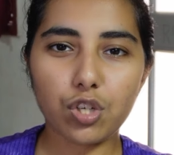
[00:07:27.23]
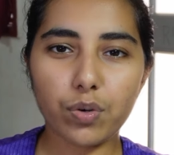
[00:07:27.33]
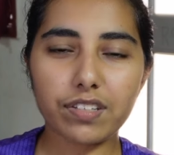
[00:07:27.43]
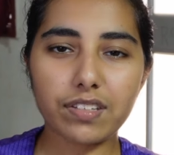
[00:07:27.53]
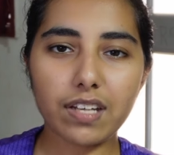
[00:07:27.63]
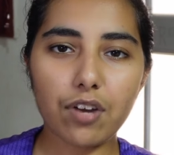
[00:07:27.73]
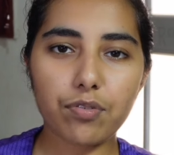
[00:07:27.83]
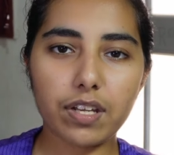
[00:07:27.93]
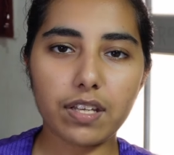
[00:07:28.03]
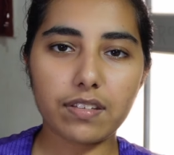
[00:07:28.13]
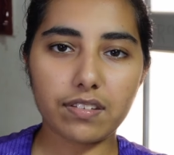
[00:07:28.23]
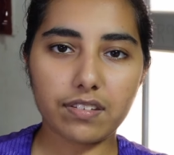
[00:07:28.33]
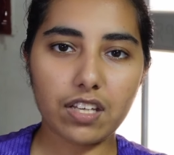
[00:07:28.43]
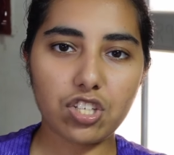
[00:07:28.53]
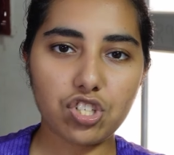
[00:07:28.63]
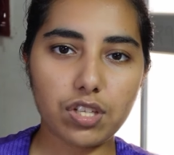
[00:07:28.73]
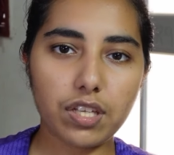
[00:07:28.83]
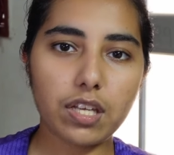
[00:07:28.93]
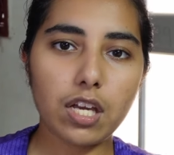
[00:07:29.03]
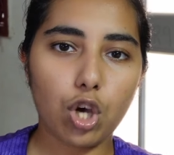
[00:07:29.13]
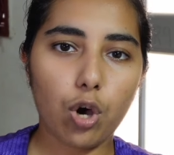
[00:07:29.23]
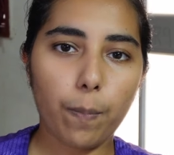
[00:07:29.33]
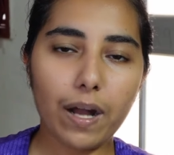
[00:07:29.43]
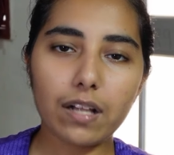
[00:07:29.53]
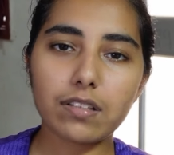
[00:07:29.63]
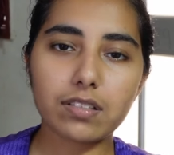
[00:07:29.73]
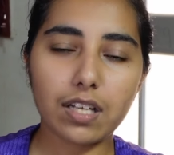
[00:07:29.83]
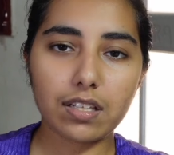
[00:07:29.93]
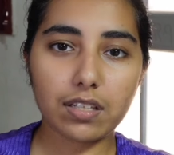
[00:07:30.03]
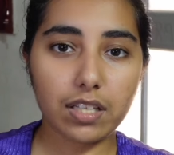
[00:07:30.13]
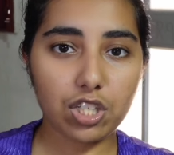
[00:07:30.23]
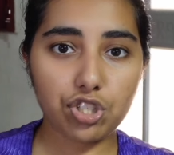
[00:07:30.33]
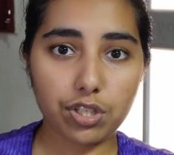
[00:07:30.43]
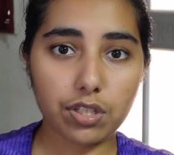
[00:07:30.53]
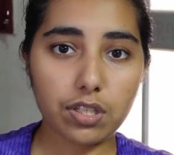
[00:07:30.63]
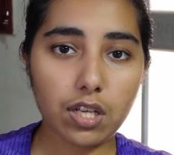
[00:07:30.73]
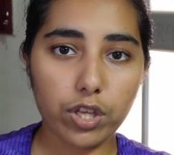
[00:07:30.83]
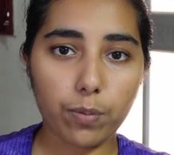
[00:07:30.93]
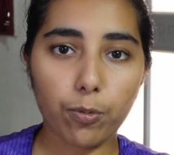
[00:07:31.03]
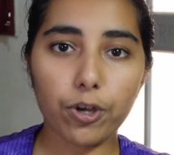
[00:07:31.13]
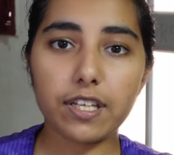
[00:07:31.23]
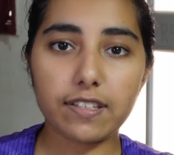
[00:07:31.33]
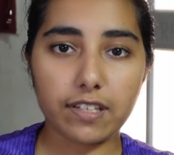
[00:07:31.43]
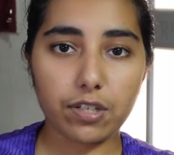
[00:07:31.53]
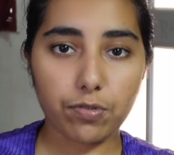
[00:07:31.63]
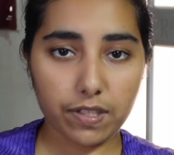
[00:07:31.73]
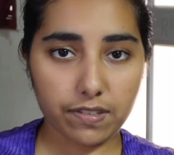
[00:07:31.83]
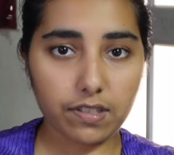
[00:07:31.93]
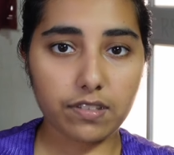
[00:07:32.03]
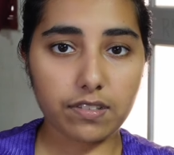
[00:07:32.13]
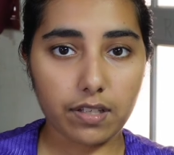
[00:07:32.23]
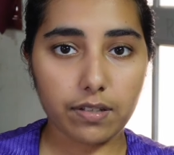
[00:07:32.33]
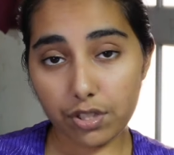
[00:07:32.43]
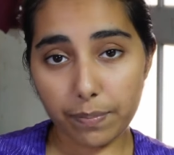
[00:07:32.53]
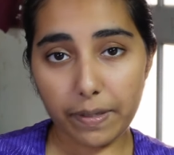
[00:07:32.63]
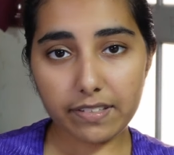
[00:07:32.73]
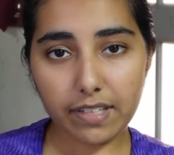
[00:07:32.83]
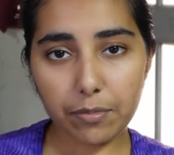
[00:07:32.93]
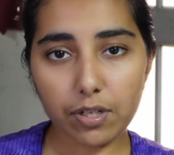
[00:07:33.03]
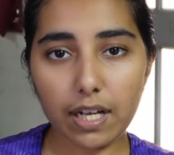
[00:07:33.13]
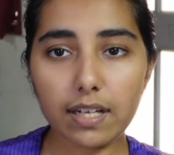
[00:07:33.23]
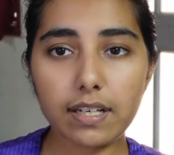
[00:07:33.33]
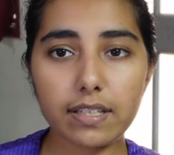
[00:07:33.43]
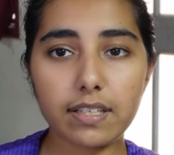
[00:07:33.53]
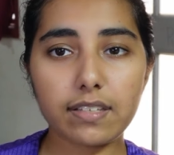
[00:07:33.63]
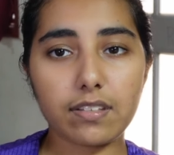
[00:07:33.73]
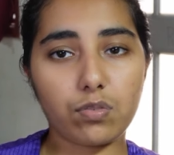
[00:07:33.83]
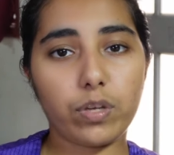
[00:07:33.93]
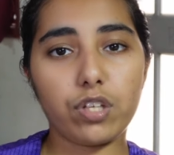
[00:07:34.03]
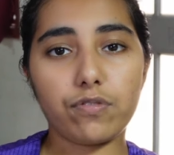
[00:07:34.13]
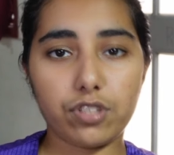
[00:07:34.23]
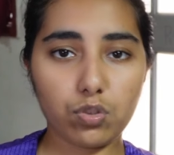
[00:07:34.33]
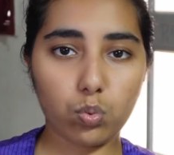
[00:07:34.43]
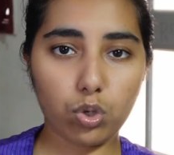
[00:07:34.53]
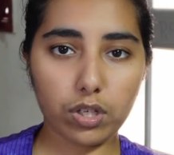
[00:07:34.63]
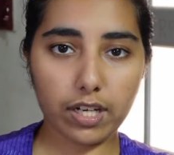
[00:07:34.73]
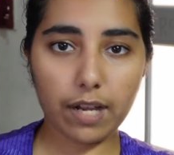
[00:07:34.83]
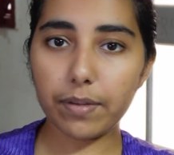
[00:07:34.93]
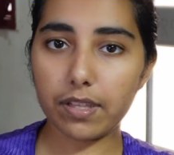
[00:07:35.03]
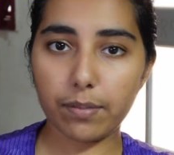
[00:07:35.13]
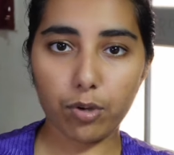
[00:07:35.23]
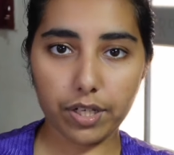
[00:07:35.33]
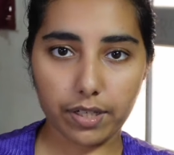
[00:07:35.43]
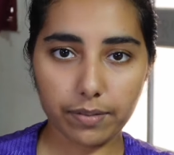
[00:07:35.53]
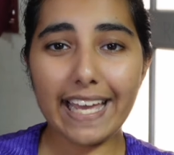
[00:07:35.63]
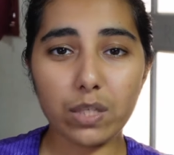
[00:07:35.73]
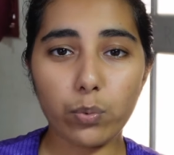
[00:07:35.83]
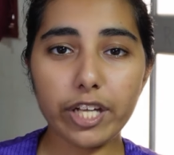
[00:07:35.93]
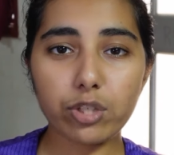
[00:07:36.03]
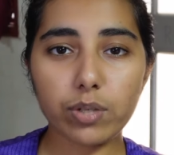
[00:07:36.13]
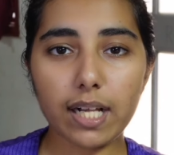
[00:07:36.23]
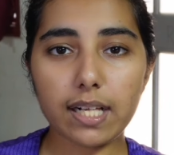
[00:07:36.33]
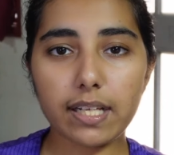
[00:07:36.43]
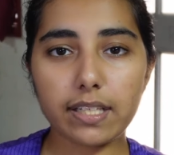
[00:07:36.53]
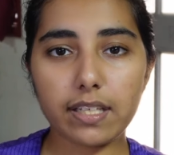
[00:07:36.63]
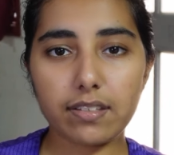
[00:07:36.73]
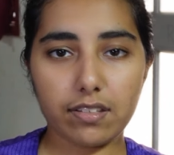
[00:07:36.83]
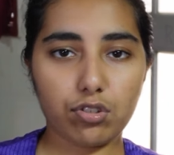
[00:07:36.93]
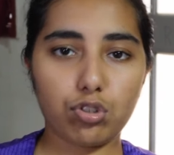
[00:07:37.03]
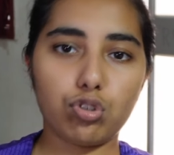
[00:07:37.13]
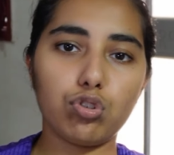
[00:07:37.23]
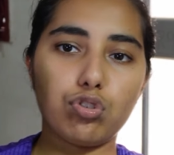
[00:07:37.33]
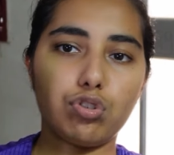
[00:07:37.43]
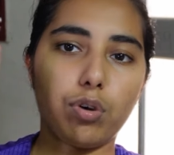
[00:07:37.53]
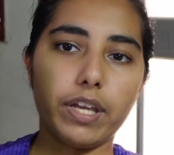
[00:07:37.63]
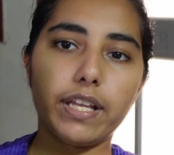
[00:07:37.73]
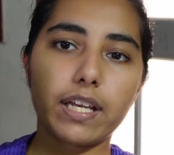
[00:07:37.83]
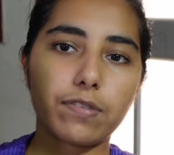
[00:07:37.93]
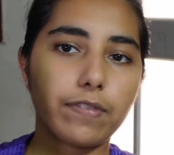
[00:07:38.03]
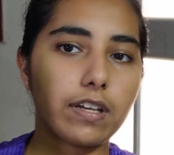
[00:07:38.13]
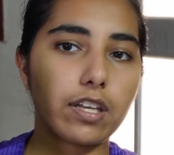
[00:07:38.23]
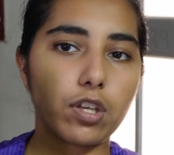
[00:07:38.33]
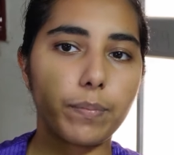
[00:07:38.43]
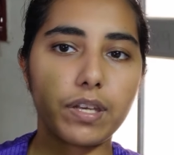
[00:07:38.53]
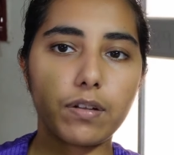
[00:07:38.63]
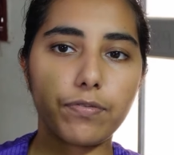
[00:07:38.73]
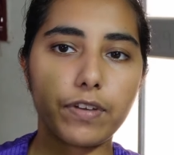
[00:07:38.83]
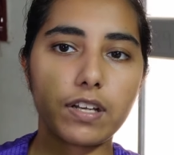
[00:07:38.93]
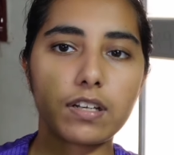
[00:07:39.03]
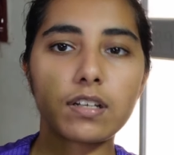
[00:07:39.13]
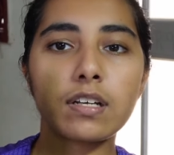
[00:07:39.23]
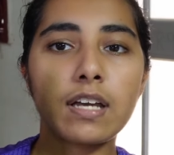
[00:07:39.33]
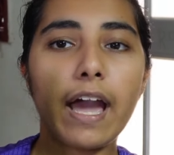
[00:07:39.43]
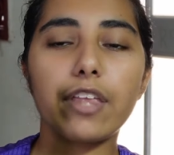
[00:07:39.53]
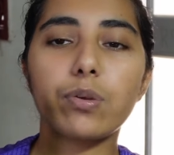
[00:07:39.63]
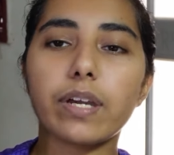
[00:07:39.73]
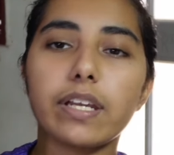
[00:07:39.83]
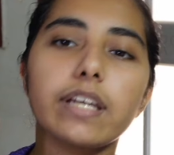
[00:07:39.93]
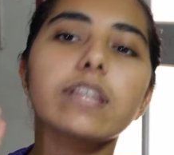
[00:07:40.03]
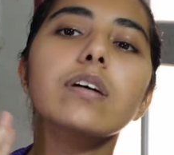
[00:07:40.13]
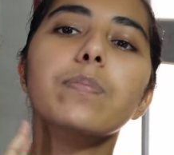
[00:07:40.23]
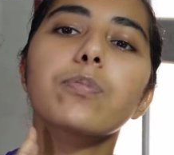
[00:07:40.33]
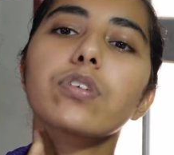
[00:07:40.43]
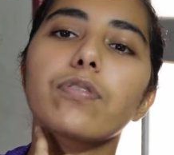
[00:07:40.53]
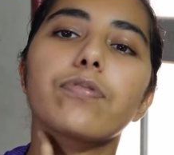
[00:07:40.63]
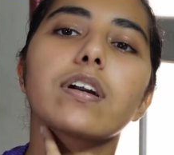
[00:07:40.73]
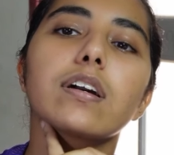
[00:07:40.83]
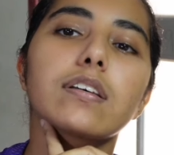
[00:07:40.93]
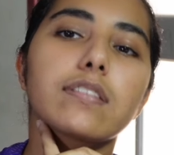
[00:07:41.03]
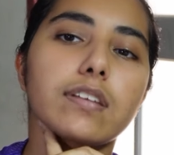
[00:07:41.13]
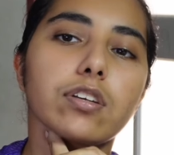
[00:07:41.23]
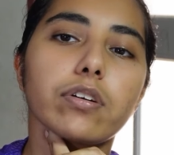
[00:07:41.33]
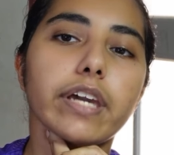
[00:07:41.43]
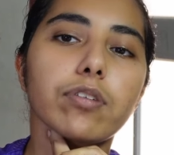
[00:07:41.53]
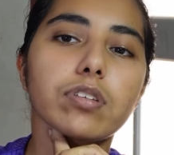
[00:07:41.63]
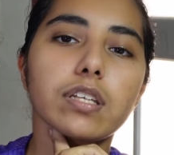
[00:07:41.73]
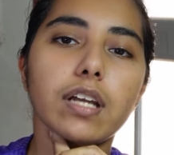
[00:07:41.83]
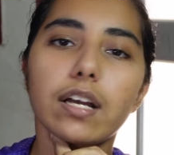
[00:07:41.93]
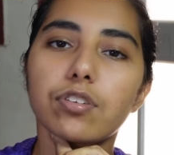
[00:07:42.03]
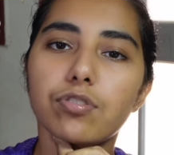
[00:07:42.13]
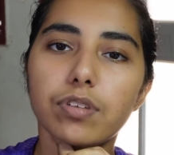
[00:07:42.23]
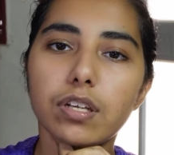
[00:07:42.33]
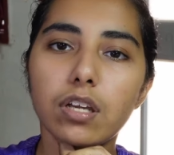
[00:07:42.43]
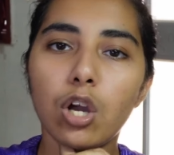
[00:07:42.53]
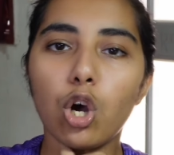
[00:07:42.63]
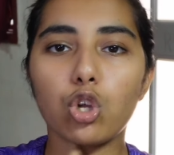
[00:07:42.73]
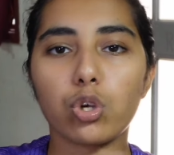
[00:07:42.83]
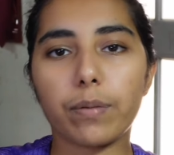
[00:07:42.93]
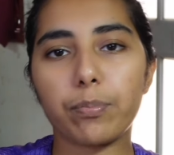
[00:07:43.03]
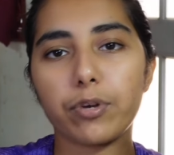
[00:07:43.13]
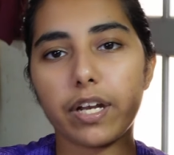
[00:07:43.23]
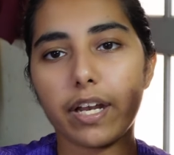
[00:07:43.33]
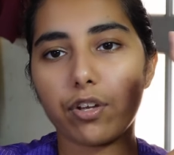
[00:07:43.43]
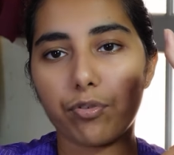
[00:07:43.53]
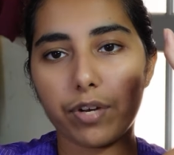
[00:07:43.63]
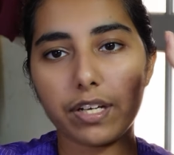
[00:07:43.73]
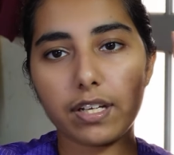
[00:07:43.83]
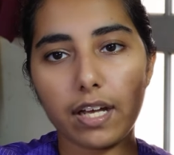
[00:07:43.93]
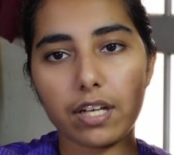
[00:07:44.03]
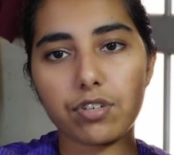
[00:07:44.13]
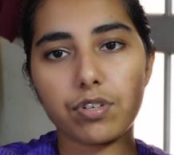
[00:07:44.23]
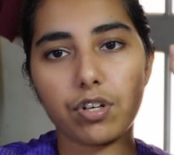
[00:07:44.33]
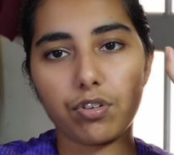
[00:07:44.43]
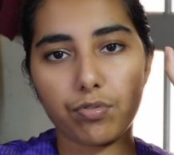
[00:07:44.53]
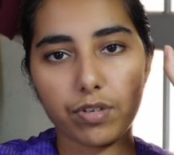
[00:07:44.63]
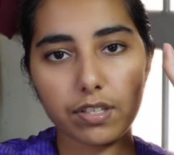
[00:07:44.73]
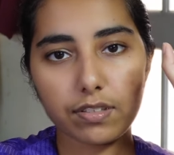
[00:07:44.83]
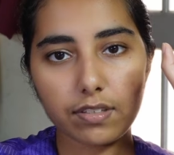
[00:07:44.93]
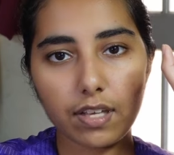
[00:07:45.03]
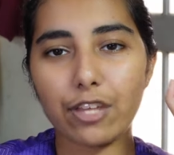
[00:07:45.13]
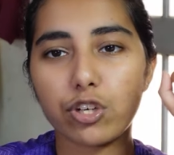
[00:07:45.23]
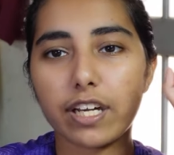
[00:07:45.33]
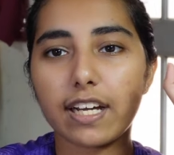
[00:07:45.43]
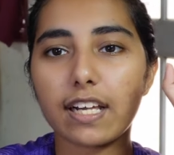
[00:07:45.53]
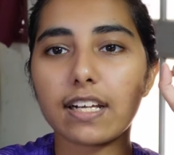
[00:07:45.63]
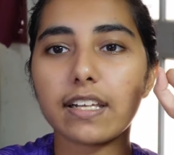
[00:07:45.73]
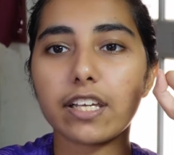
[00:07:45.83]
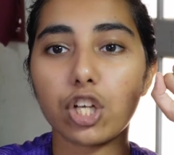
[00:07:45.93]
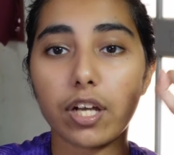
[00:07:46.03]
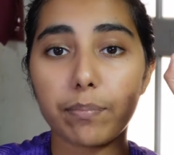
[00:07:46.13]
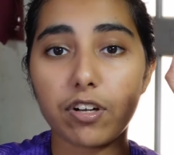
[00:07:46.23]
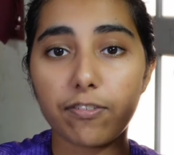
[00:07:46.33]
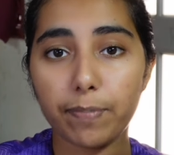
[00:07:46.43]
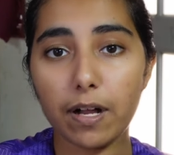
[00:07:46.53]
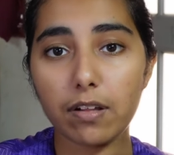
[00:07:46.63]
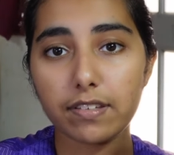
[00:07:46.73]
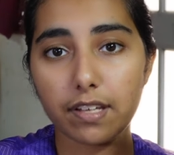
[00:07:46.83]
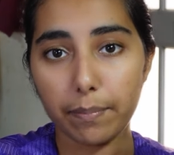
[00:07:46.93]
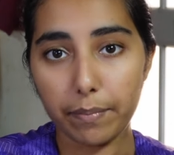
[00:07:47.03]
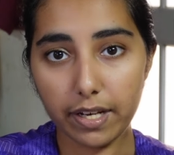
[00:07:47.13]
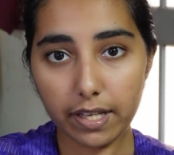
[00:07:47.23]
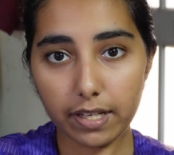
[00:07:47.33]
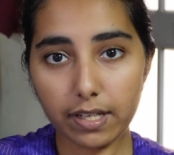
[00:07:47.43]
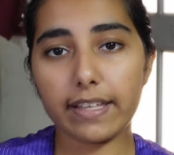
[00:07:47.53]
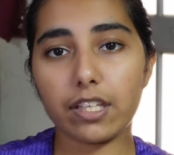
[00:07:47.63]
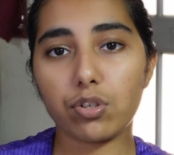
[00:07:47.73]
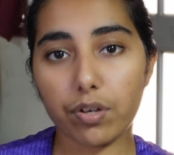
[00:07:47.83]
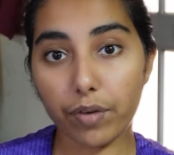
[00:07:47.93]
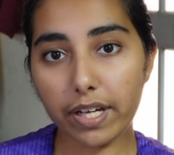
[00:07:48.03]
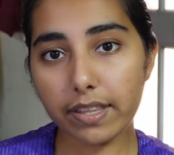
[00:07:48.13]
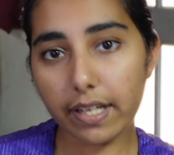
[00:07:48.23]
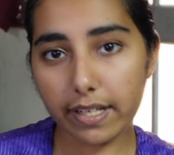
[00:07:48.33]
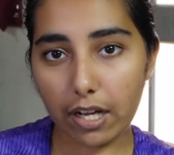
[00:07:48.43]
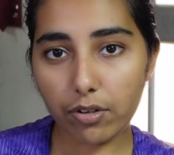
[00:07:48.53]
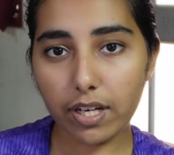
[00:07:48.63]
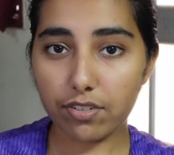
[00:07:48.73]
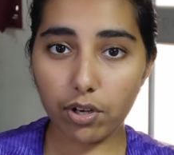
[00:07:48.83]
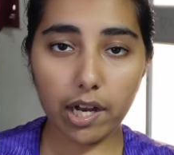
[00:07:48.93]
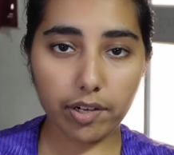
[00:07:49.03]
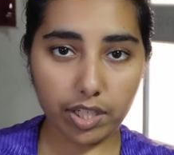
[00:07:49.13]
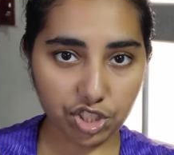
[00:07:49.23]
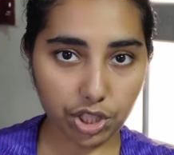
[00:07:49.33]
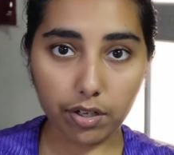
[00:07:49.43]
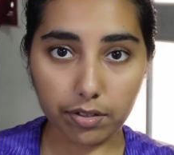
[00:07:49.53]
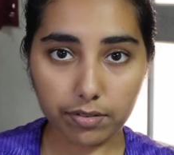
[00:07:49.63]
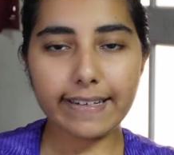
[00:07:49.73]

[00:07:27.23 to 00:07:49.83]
Your resting heart rate is essentially your pulse calculation when your body is in a resting state. So the best time to calculate this is when you've just woken up in the morning. And the way to calculate this is to use your index finger and your middle finger, and you can either put your fingers at your carotid artery, or you can put it at your radial artery on your wrist, and you can calculate your number of pulse in a minute, and then you can write that down as your RHR.